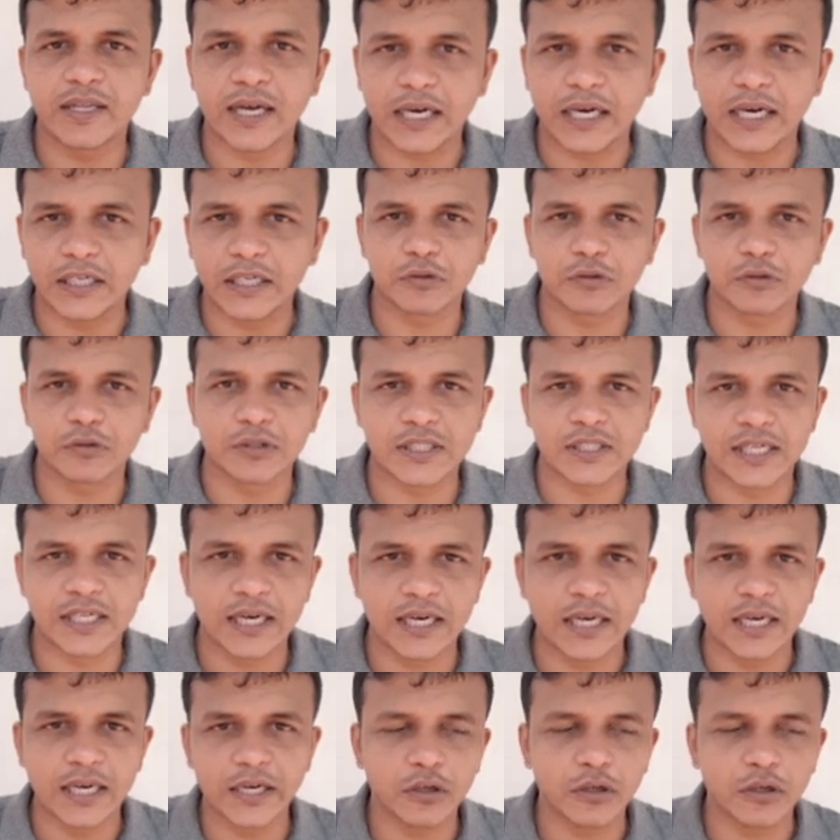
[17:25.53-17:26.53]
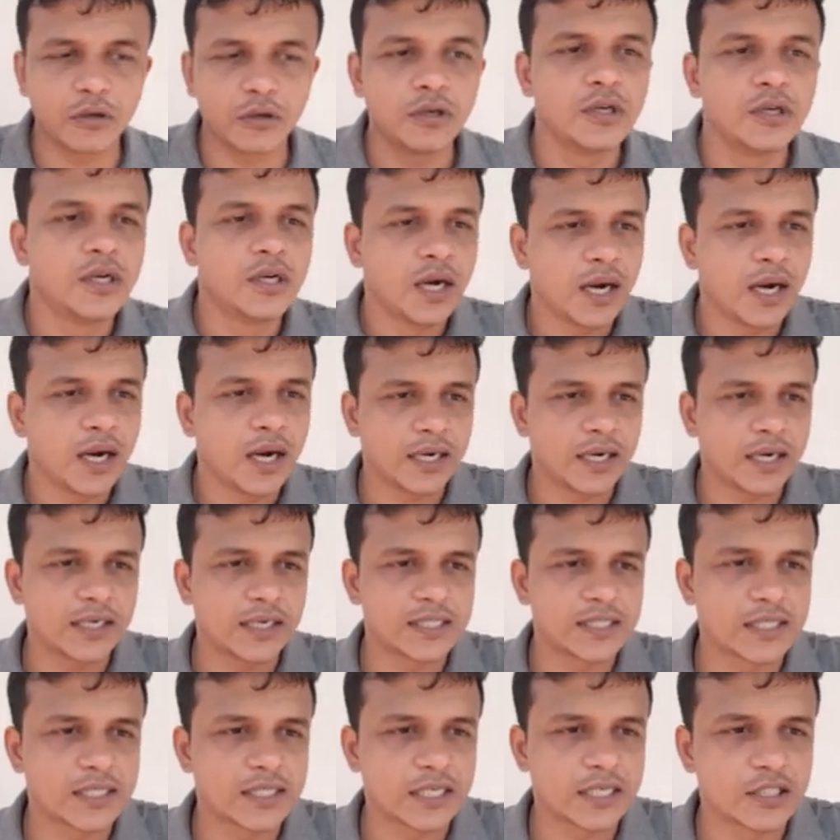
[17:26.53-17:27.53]
continuous signal into
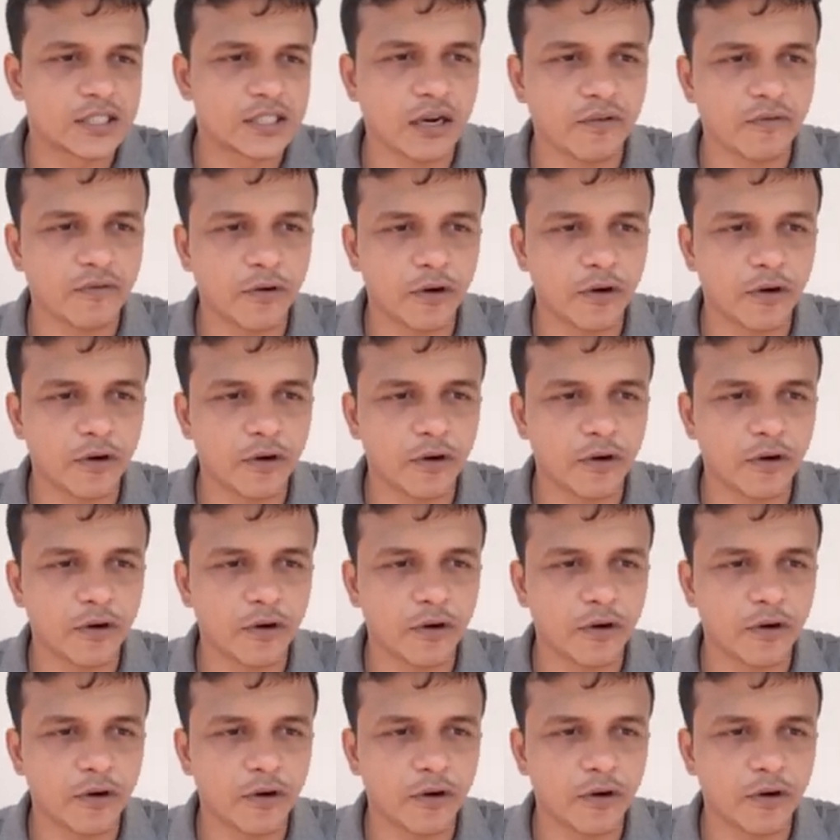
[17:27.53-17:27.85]
discrete signal.